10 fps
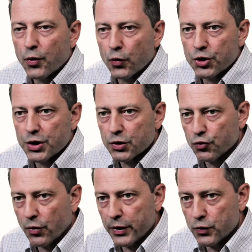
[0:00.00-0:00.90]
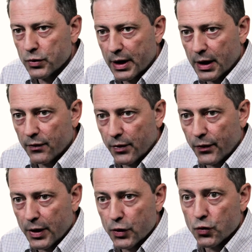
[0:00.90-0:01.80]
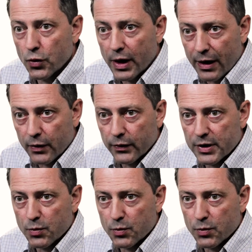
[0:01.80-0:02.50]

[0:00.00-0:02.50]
approach is to try to take everything into account